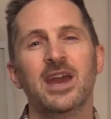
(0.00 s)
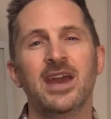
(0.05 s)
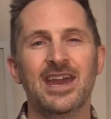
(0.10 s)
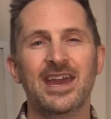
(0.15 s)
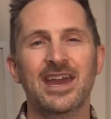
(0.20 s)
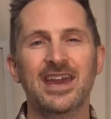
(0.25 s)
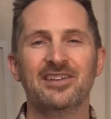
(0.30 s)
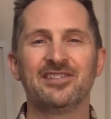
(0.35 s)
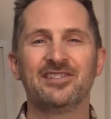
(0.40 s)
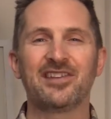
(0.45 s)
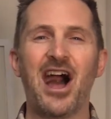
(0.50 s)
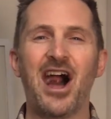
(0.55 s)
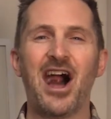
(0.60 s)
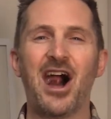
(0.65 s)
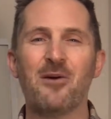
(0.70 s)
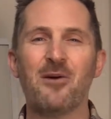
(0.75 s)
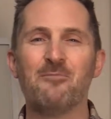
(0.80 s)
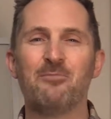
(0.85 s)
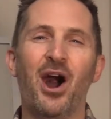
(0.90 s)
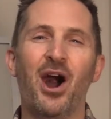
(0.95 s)
Here's
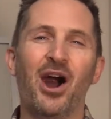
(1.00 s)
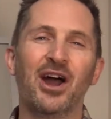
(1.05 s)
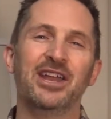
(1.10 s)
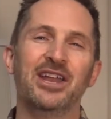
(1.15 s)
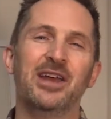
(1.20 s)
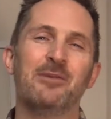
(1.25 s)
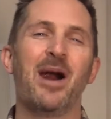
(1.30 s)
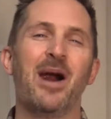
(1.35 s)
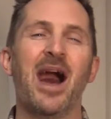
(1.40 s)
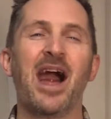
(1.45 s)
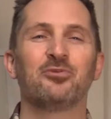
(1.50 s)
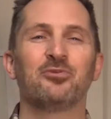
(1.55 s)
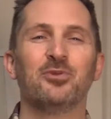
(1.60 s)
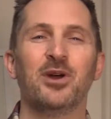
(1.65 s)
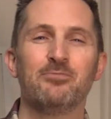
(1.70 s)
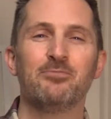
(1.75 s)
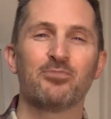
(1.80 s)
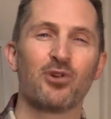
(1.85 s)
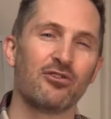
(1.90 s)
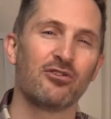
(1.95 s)
our Pioneer Pathway
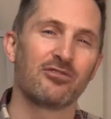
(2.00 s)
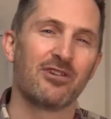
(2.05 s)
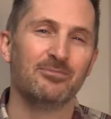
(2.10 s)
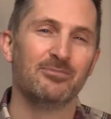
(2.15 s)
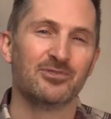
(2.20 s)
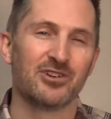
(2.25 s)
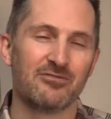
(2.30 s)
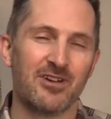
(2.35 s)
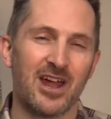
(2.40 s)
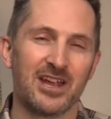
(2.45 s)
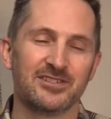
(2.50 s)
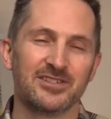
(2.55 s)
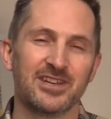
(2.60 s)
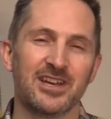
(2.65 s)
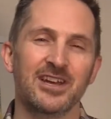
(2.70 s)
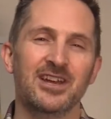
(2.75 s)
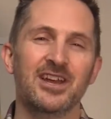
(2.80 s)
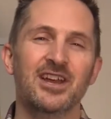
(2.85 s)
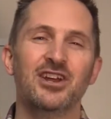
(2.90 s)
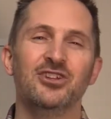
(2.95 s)
program
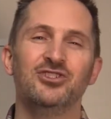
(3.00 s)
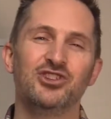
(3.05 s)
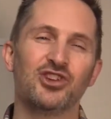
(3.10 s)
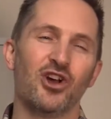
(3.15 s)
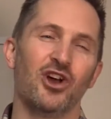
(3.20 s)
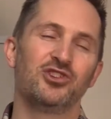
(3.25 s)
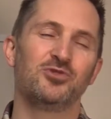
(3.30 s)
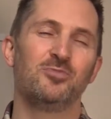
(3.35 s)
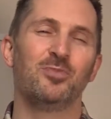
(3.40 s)
director, Josh